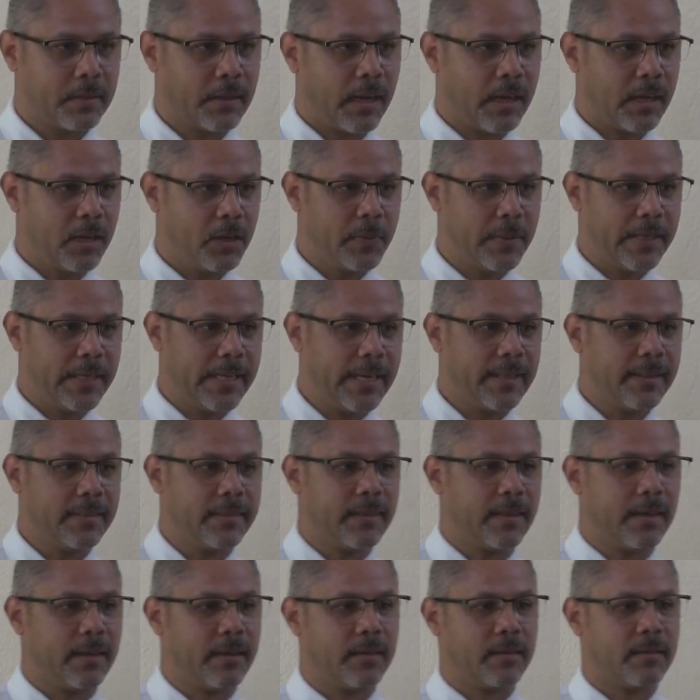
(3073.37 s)
How do we get
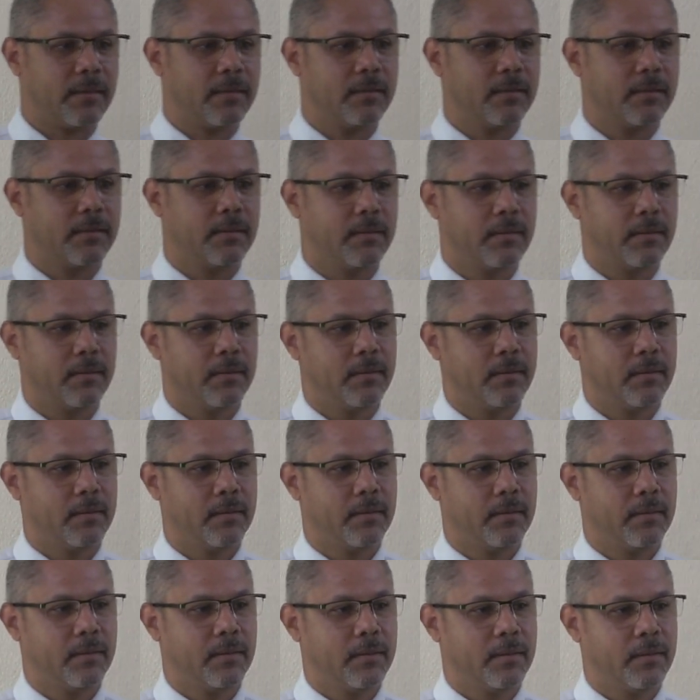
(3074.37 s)
there?
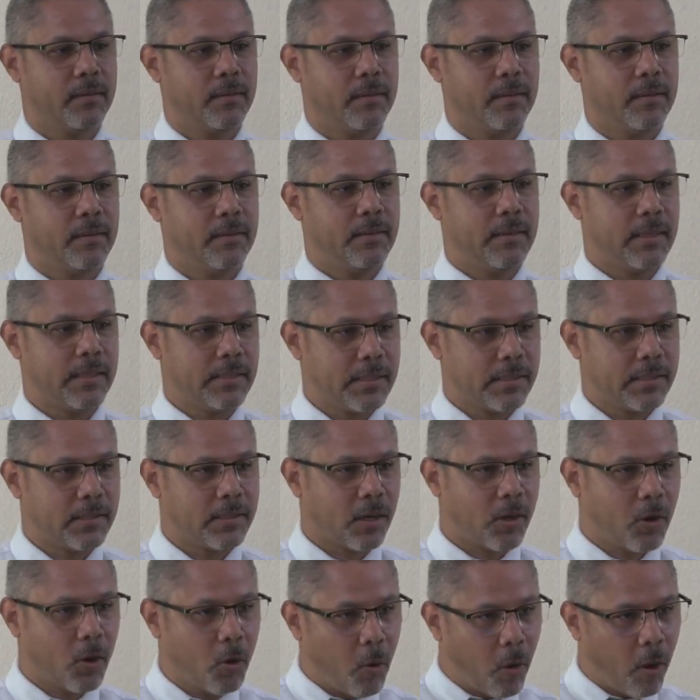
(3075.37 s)
This is the
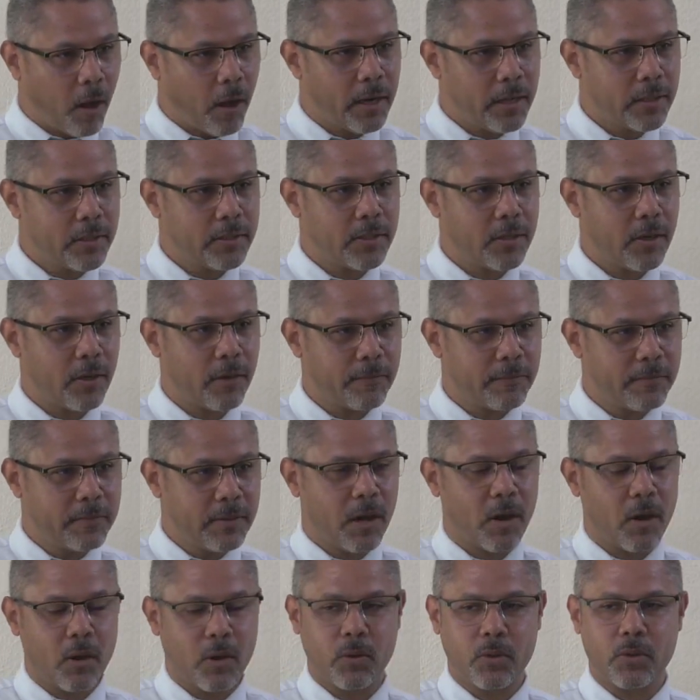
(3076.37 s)
quality of
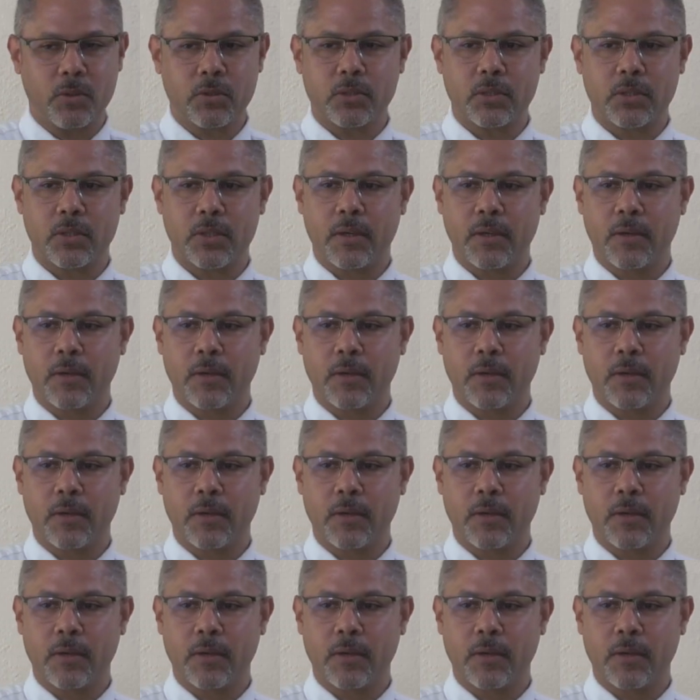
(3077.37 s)
those,